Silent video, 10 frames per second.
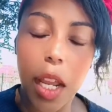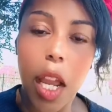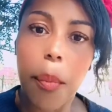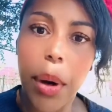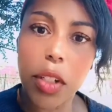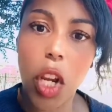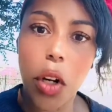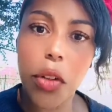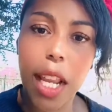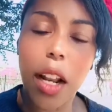But it
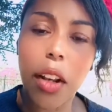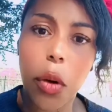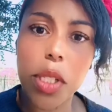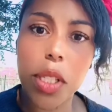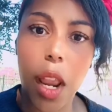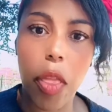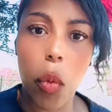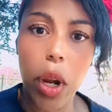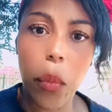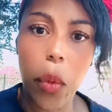turns out it was the other
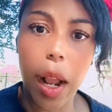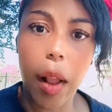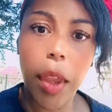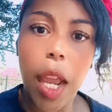way around.